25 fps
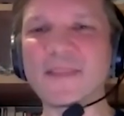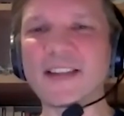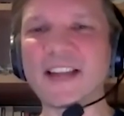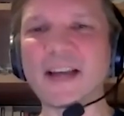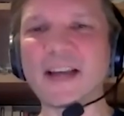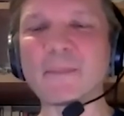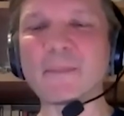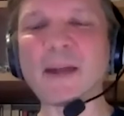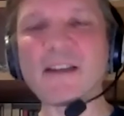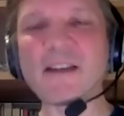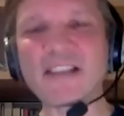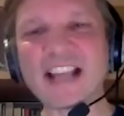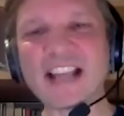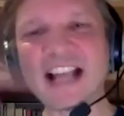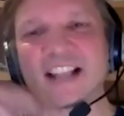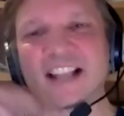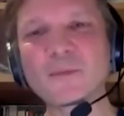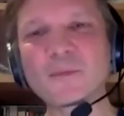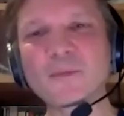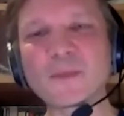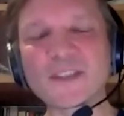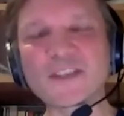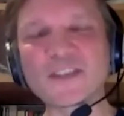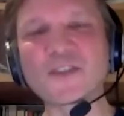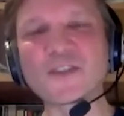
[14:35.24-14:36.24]
Apparently
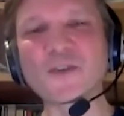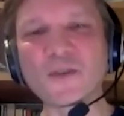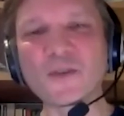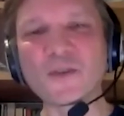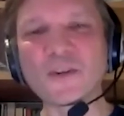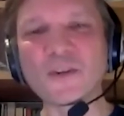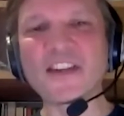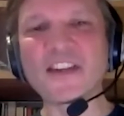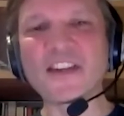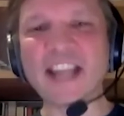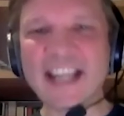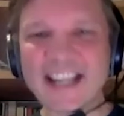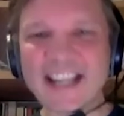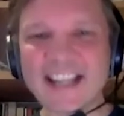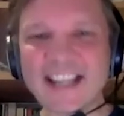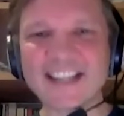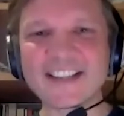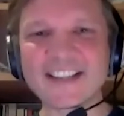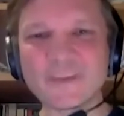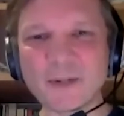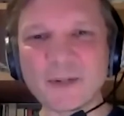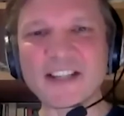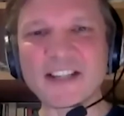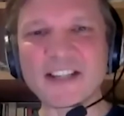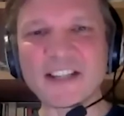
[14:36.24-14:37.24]
Alan was drawn
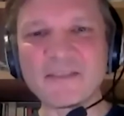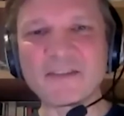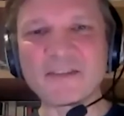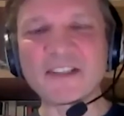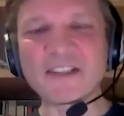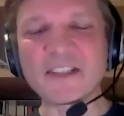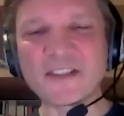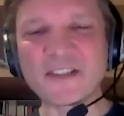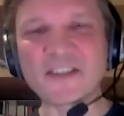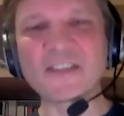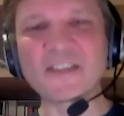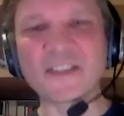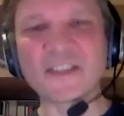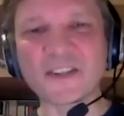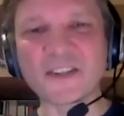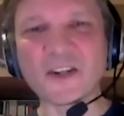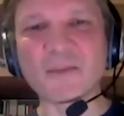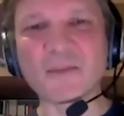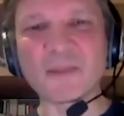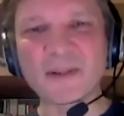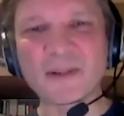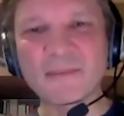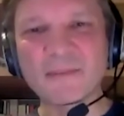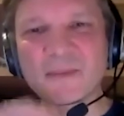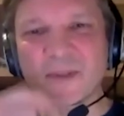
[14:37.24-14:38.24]
in when he redrew the
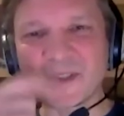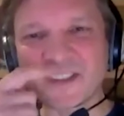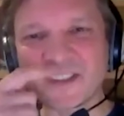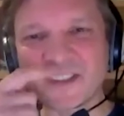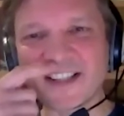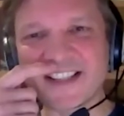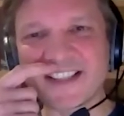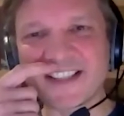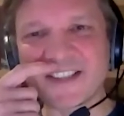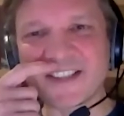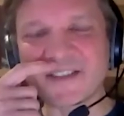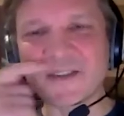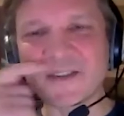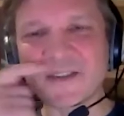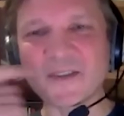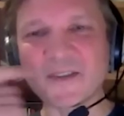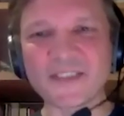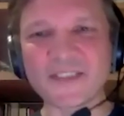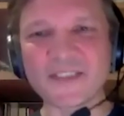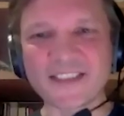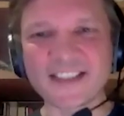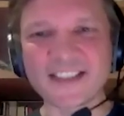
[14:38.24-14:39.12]
comic book later on.